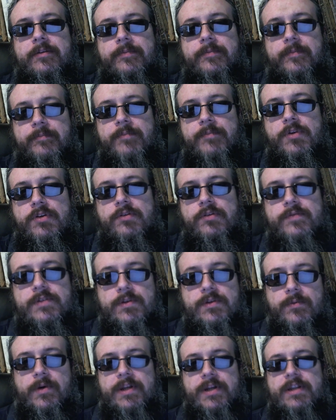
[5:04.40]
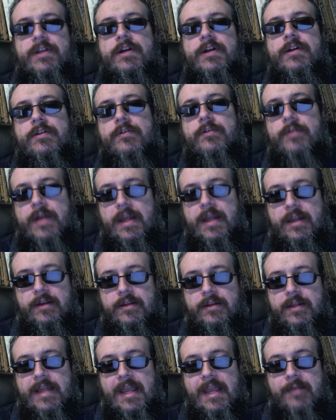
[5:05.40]
their moves to one another,
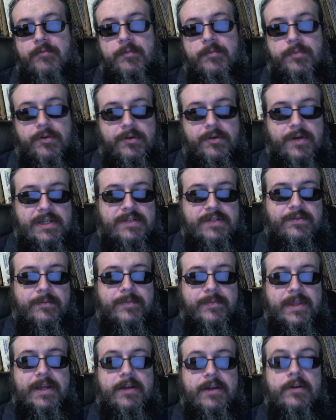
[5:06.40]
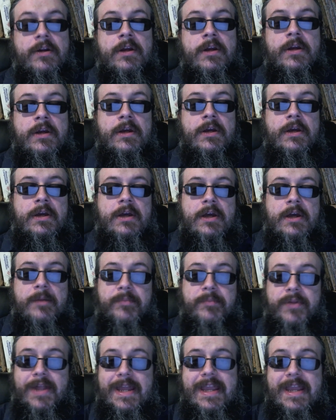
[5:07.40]
and the game would progress from there.
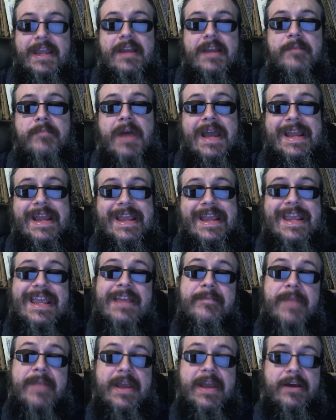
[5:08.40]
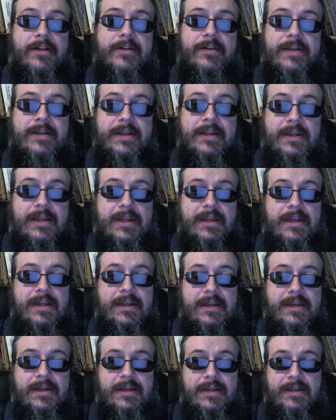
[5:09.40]
Playing by email,
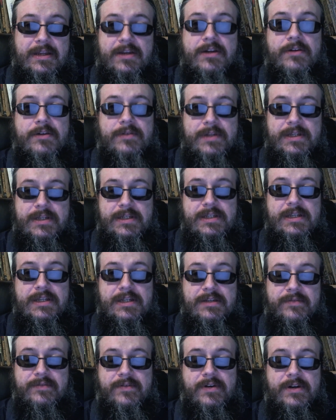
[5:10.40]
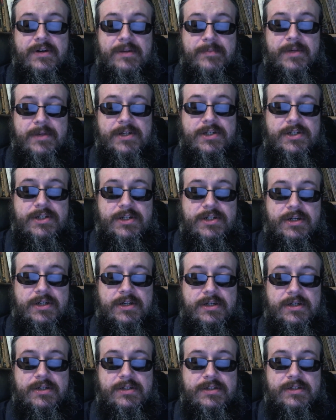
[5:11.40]
it very much
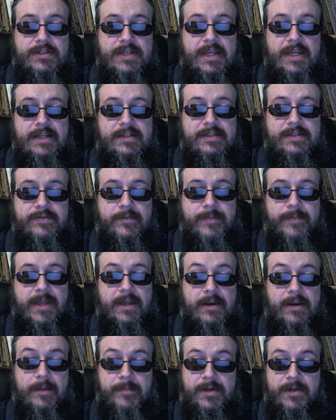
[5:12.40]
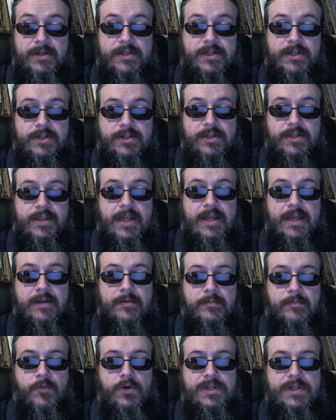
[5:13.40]
takes from that, and I'm going to touch on
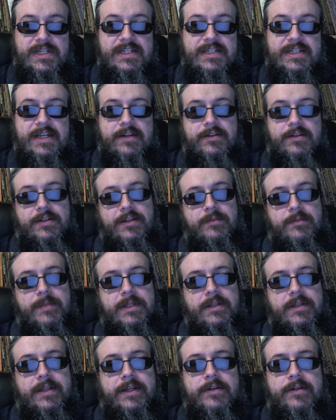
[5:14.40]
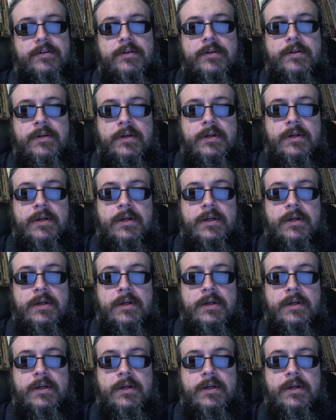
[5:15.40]
that in more detail a little bit later.